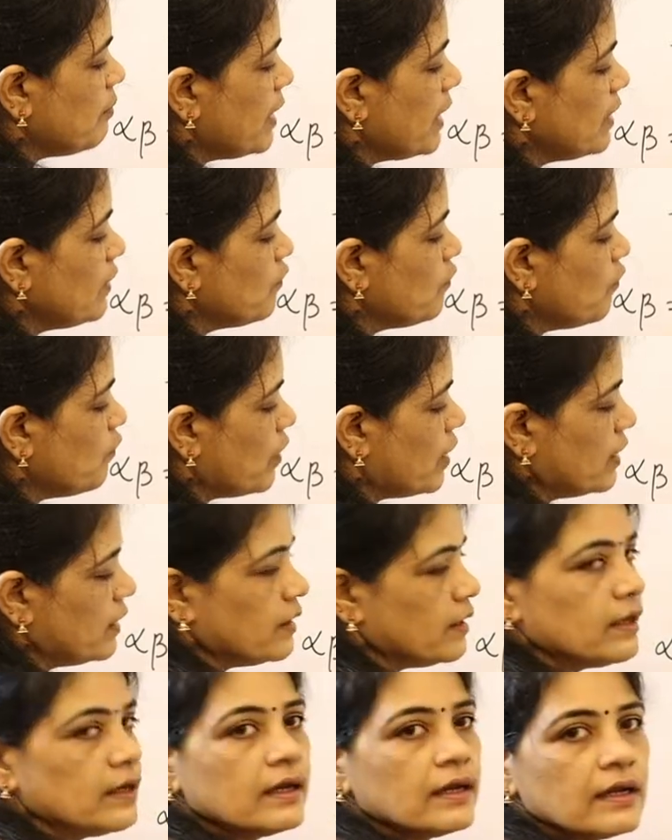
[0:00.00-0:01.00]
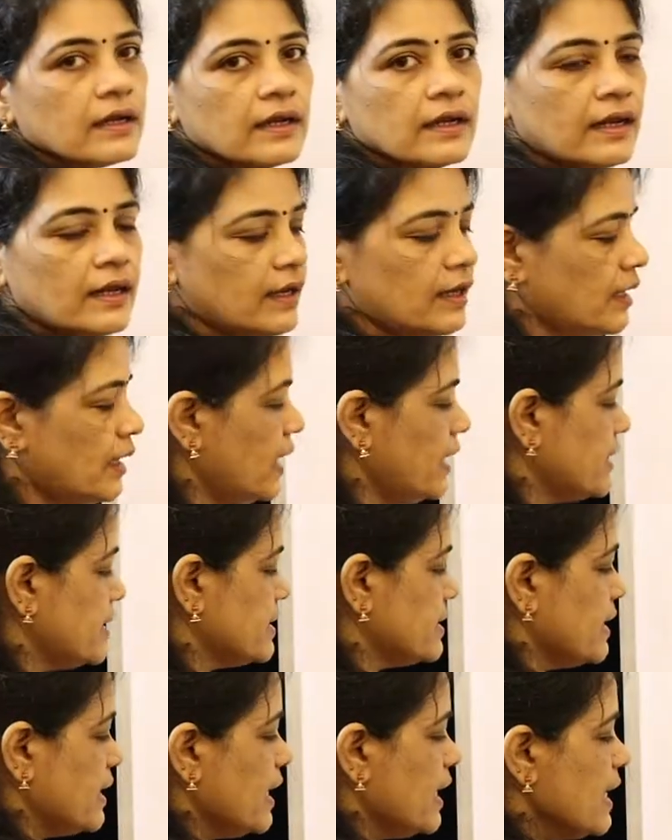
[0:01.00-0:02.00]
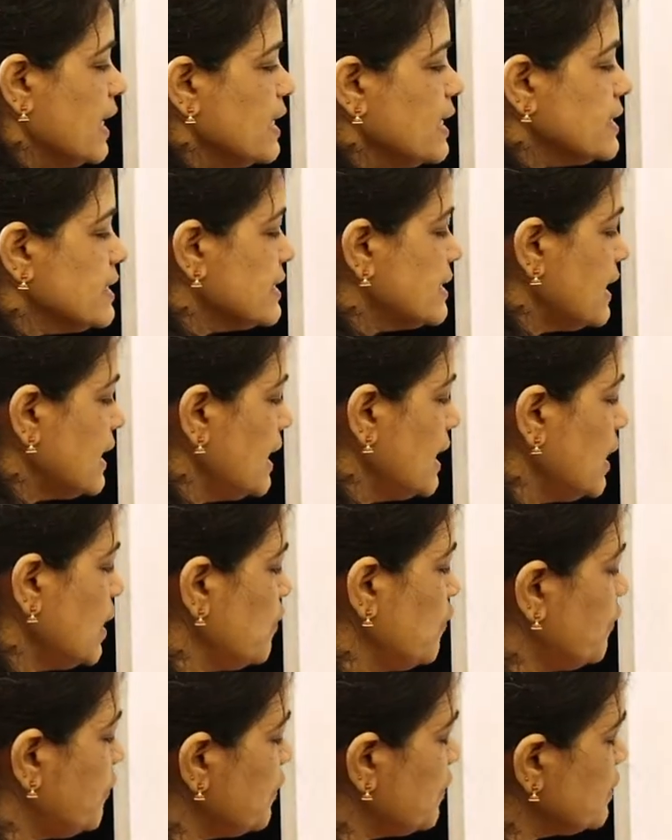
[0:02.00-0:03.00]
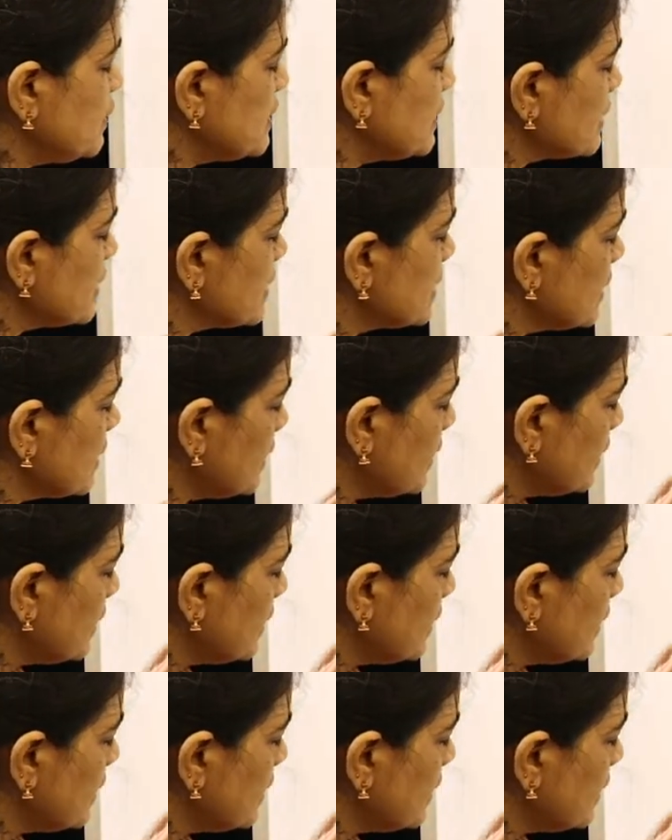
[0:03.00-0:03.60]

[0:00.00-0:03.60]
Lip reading: by 1. Let us see. See, if you just